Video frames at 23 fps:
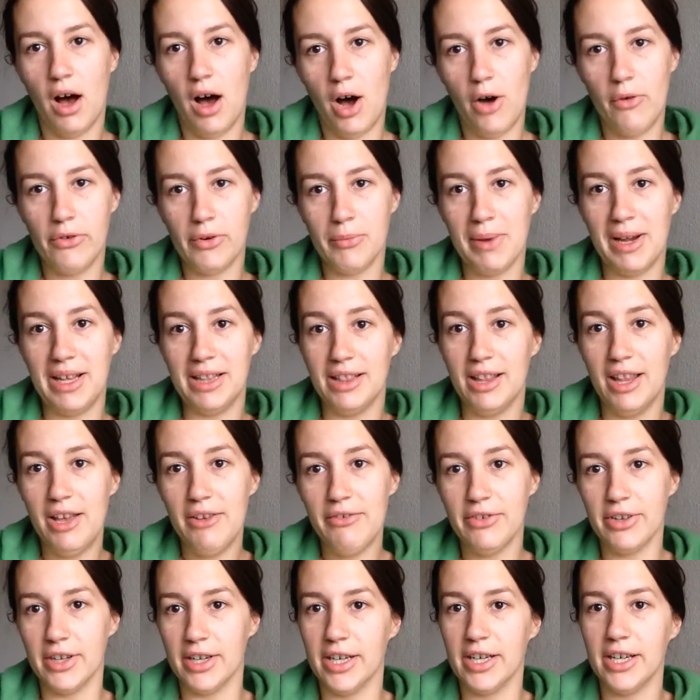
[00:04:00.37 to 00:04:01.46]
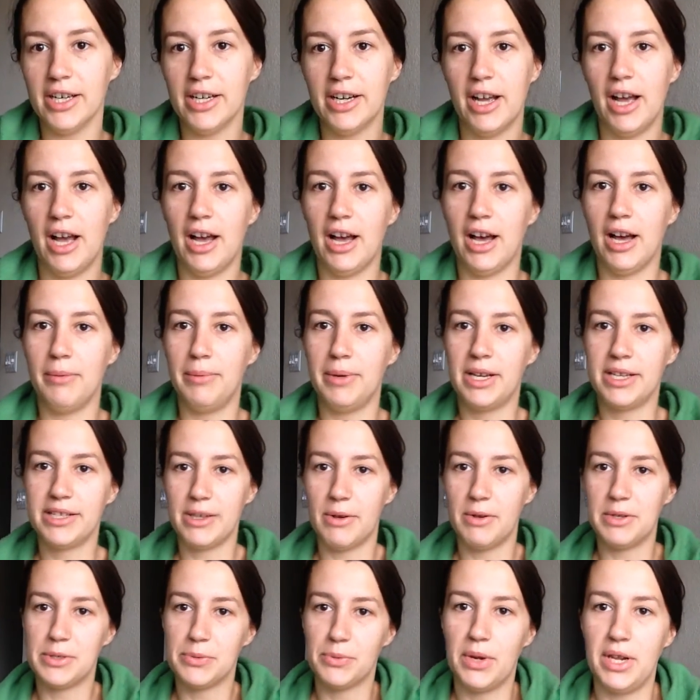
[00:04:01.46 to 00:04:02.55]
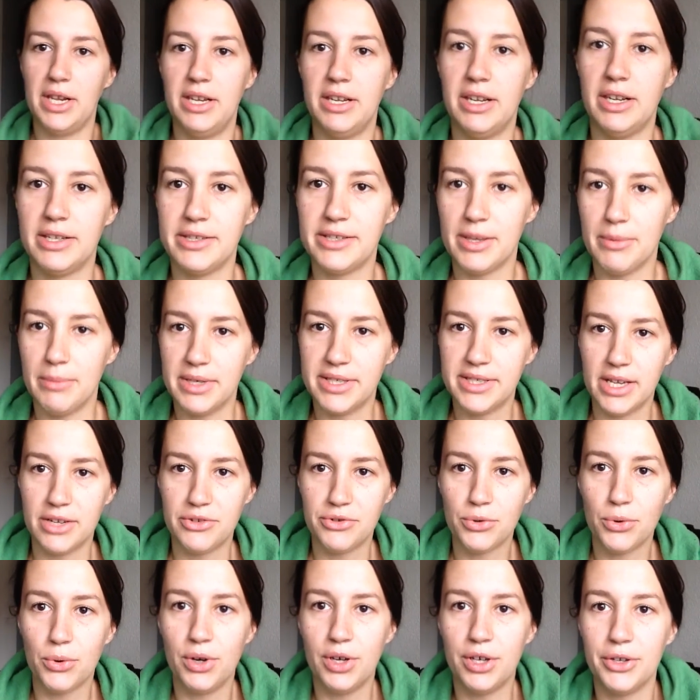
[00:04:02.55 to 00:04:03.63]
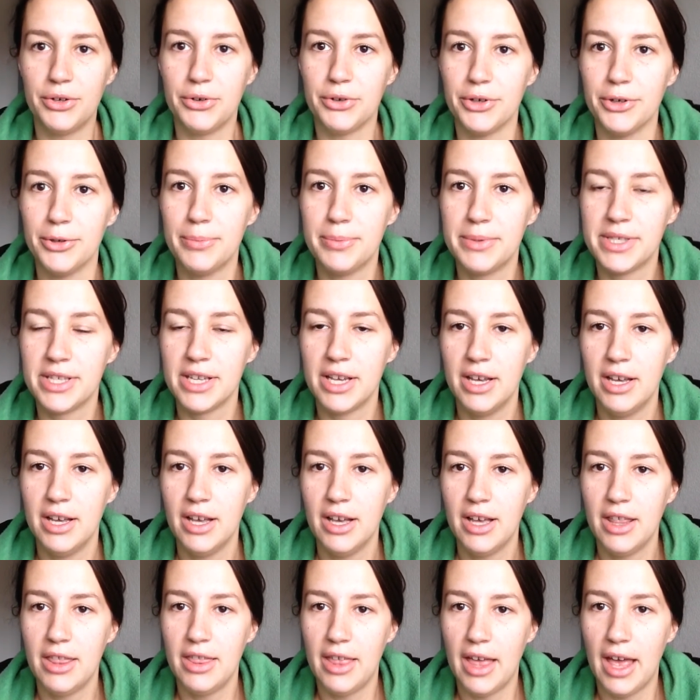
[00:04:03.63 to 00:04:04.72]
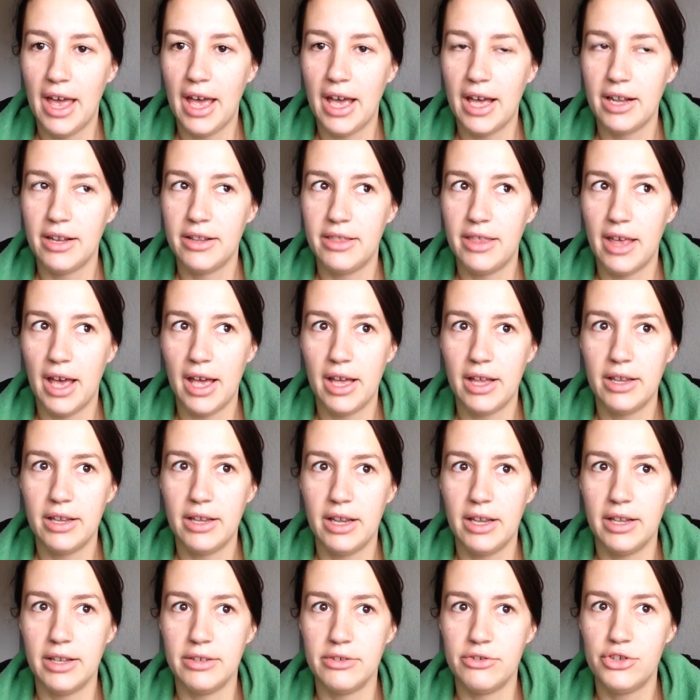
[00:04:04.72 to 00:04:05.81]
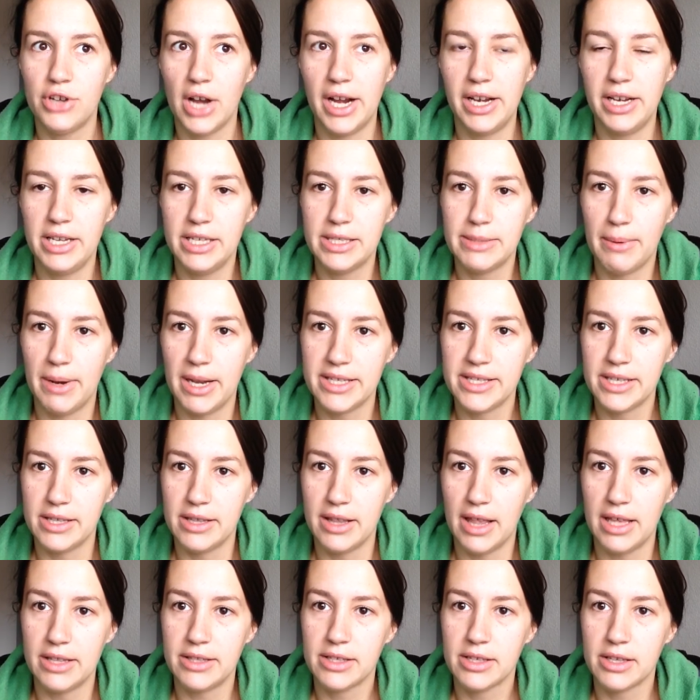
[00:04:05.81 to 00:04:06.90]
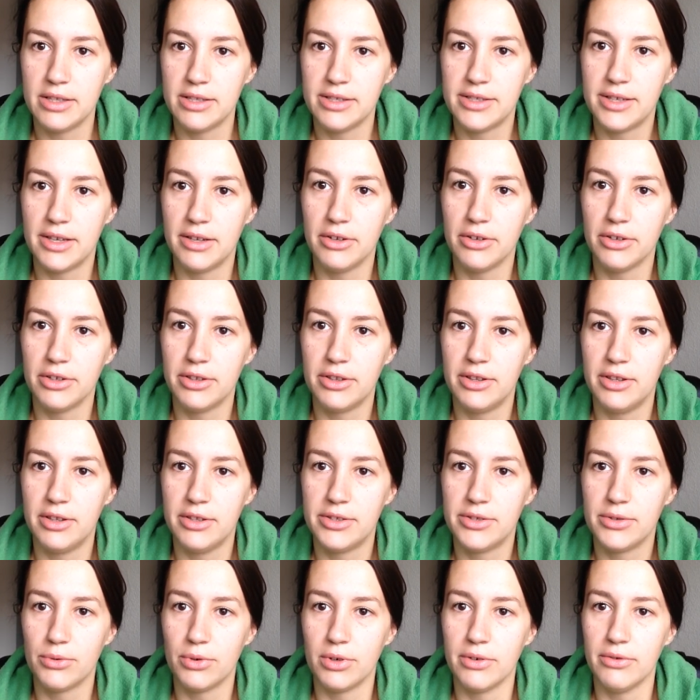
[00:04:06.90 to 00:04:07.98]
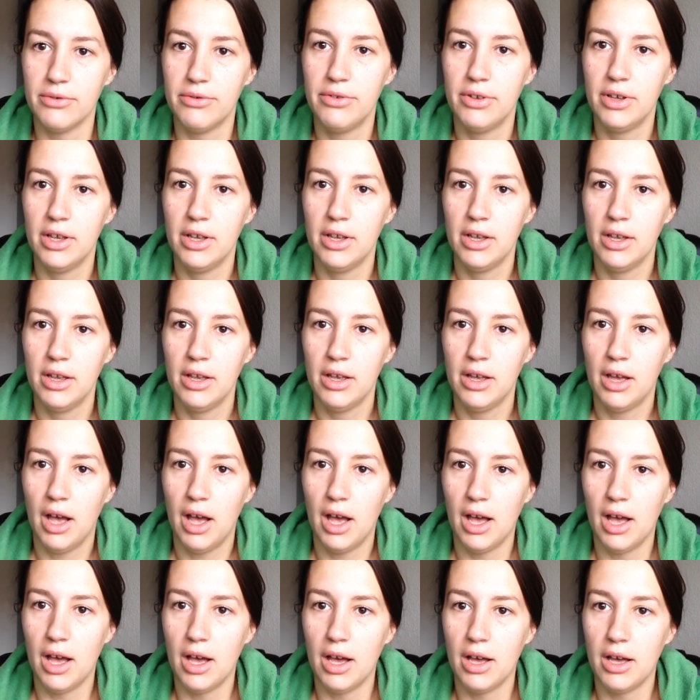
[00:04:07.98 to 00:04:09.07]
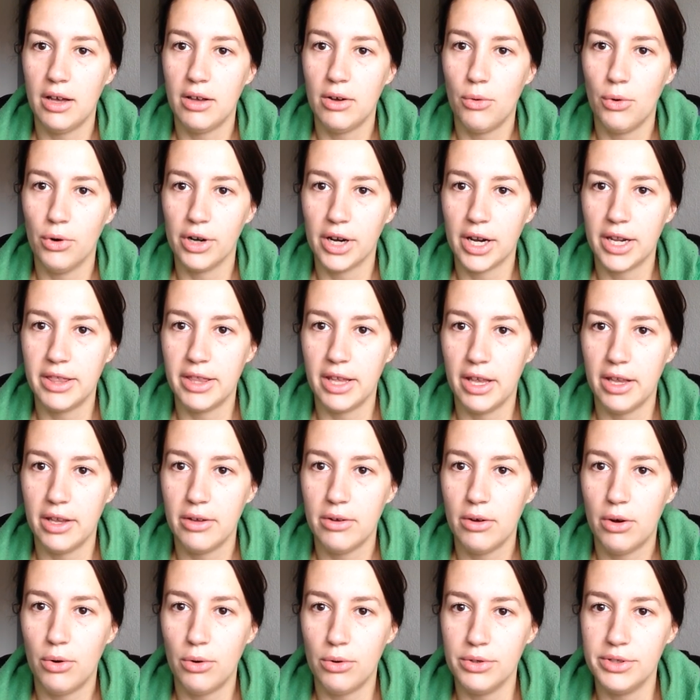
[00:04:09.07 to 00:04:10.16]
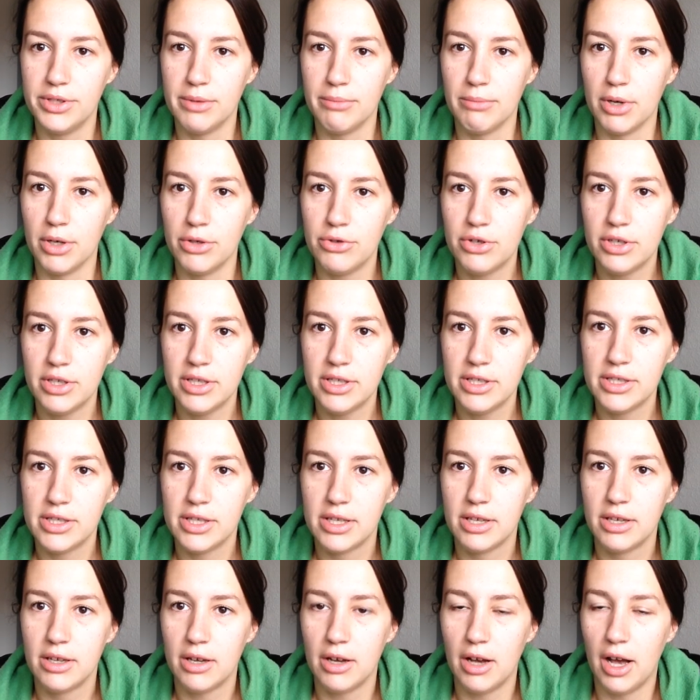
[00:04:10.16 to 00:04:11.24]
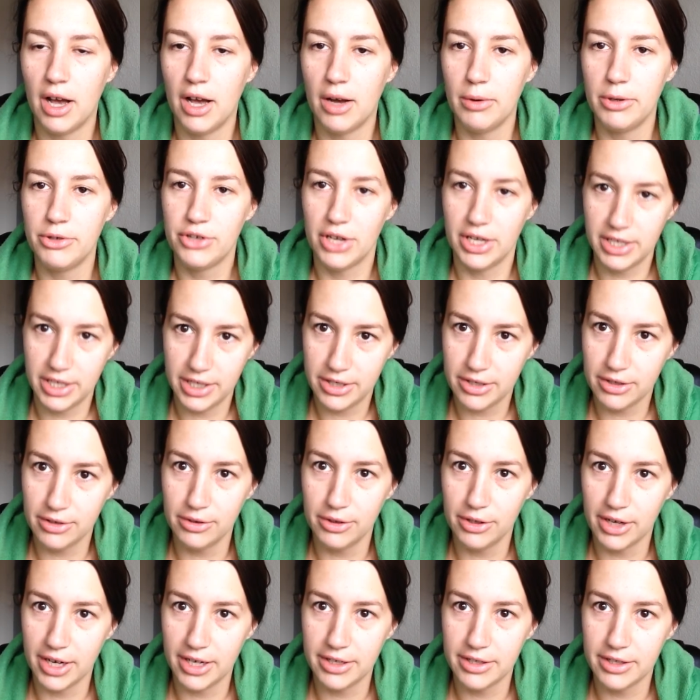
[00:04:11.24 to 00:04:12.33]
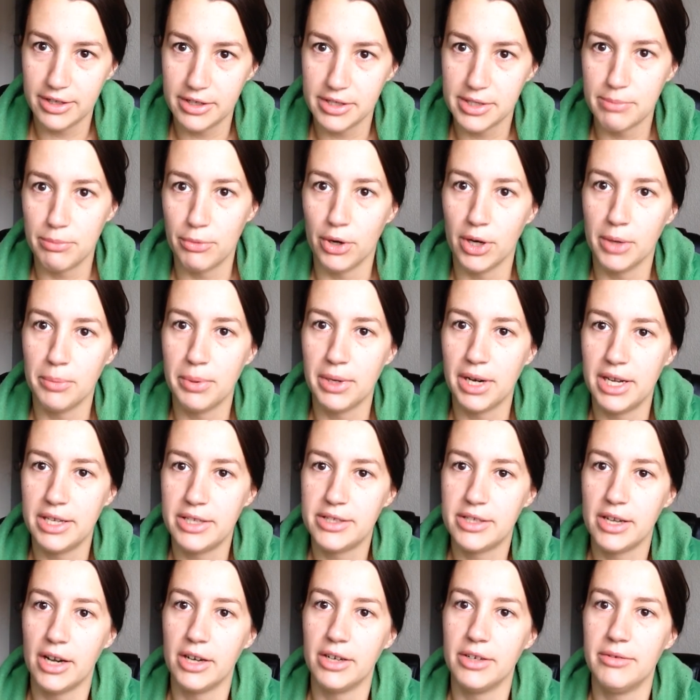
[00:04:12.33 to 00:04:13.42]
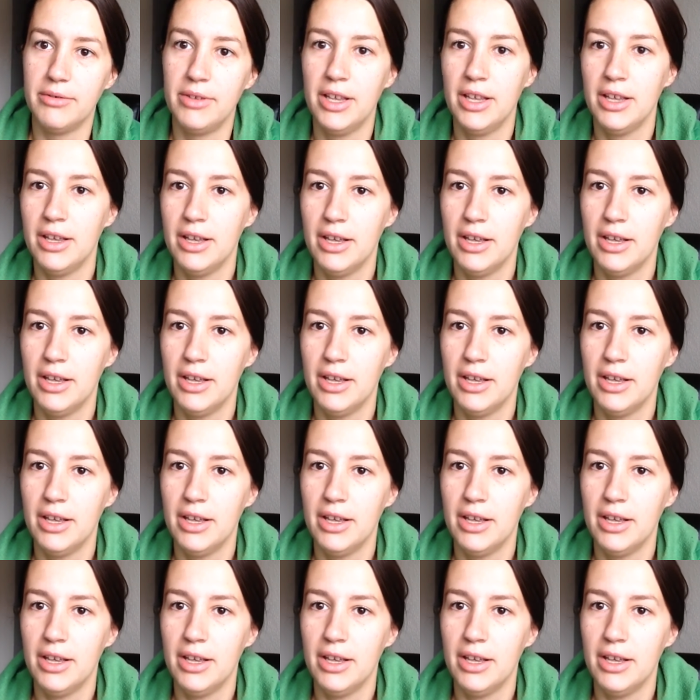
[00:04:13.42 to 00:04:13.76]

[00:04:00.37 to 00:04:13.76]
over my liver, because I was reading in some essential oil groups that in Chinese medicine, that's considered the sort of organ that holds emotions, which I need to look into this more. But I started